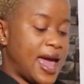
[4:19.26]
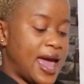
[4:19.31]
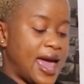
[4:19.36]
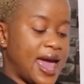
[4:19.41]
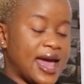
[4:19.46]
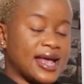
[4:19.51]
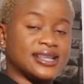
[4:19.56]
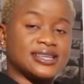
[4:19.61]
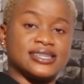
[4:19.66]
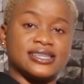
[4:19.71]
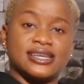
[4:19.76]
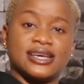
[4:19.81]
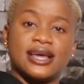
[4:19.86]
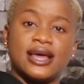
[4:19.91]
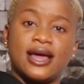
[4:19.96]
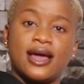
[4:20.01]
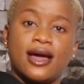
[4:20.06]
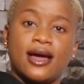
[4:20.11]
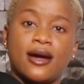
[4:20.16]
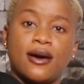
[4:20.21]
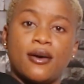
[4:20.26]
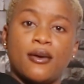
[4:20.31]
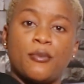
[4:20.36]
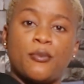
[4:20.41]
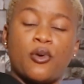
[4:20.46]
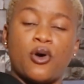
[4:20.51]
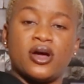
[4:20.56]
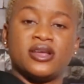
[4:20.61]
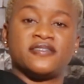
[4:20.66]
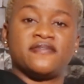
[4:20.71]
H
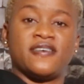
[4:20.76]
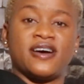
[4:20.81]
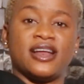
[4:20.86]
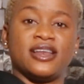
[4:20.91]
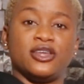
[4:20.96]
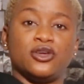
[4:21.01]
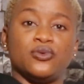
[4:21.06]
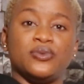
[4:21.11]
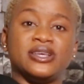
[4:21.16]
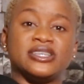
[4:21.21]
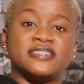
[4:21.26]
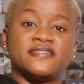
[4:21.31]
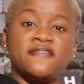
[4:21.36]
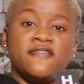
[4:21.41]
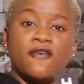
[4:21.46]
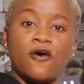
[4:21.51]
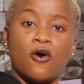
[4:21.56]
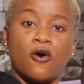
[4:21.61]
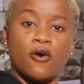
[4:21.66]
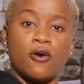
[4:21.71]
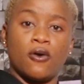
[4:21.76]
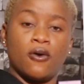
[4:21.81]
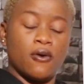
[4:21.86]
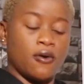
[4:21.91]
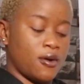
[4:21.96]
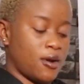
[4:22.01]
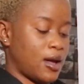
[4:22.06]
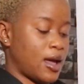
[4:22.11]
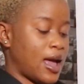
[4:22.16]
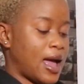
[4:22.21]
point value is 4.
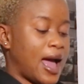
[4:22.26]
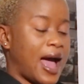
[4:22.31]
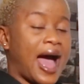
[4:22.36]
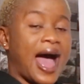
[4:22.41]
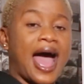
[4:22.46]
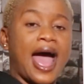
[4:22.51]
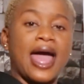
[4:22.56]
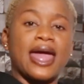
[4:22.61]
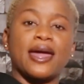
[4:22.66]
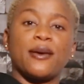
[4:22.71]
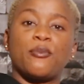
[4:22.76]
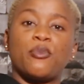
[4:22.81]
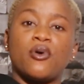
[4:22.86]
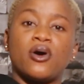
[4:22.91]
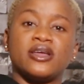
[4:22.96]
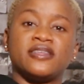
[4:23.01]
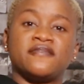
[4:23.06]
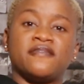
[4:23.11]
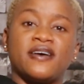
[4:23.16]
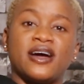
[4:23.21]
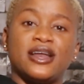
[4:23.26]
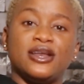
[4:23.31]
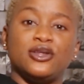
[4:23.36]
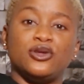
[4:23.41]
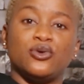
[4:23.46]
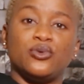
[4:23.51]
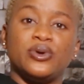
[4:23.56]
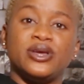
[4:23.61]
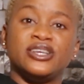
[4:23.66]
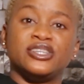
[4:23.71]
I point
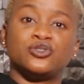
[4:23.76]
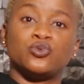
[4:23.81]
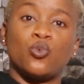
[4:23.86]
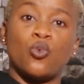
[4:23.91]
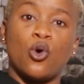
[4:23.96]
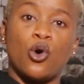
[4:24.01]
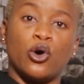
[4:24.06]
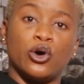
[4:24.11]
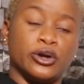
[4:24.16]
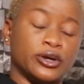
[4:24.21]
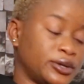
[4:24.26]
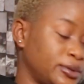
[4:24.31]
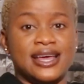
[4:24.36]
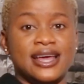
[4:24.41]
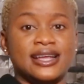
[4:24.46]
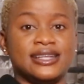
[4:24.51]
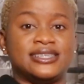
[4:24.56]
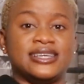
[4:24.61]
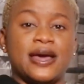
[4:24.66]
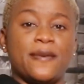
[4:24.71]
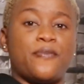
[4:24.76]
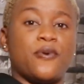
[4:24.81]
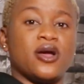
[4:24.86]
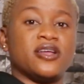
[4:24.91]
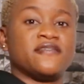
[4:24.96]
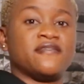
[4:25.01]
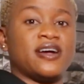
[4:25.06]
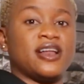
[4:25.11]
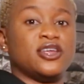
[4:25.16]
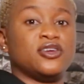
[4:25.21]
value is 1. J
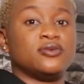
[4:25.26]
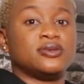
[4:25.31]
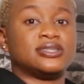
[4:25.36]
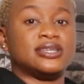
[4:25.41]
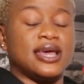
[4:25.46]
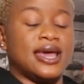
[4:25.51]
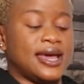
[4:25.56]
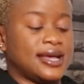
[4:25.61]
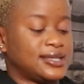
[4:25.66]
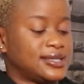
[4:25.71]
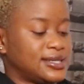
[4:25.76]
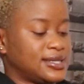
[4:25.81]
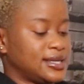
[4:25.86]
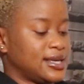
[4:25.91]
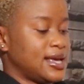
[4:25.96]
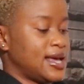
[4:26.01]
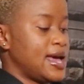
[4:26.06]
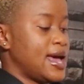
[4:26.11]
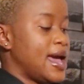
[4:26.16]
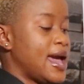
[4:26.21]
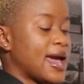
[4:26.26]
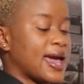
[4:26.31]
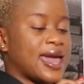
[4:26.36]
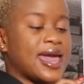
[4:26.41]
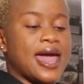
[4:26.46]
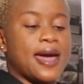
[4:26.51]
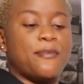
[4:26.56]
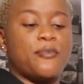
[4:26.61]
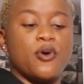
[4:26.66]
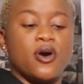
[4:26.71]
point value is 8.
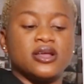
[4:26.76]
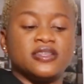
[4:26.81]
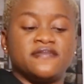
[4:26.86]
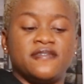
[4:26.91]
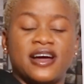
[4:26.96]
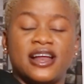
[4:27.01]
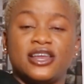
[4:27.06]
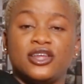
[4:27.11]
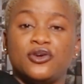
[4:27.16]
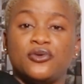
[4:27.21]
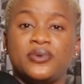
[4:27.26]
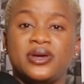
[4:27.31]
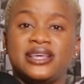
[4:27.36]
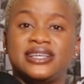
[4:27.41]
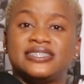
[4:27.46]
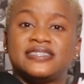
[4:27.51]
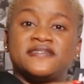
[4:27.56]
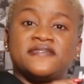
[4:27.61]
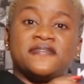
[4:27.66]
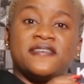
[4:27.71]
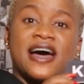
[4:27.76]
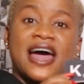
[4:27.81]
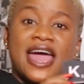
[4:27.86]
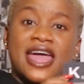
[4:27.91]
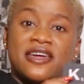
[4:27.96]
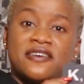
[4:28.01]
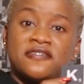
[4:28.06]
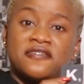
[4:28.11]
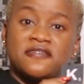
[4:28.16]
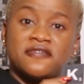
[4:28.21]
K point value is
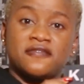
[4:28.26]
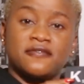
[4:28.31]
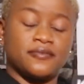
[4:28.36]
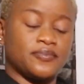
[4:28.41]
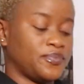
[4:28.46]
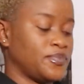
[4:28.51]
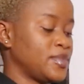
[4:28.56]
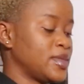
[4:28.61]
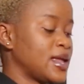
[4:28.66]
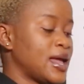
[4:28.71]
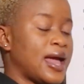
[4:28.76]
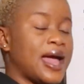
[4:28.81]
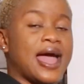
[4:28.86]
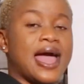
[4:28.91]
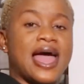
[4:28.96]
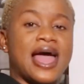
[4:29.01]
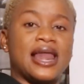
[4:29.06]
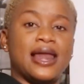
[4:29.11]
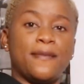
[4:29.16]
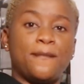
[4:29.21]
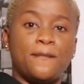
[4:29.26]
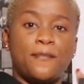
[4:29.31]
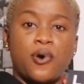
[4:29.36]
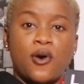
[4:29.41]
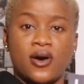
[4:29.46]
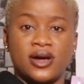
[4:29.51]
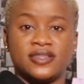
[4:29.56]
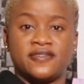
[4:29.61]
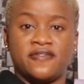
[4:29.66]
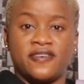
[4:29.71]
5. L
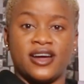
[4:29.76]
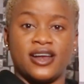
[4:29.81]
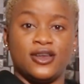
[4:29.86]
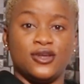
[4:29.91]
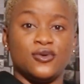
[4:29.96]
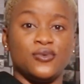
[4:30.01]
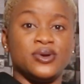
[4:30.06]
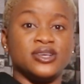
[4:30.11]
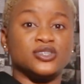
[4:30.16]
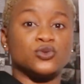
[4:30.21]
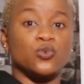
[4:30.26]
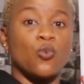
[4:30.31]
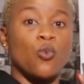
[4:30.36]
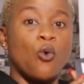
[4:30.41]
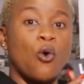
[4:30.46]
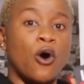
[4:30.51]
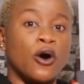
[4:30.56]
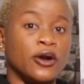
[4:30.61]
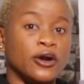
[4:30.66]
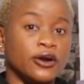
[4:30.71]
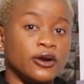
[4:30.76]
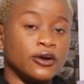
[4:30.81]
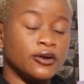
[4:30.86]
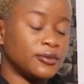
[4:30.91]
point value is 1.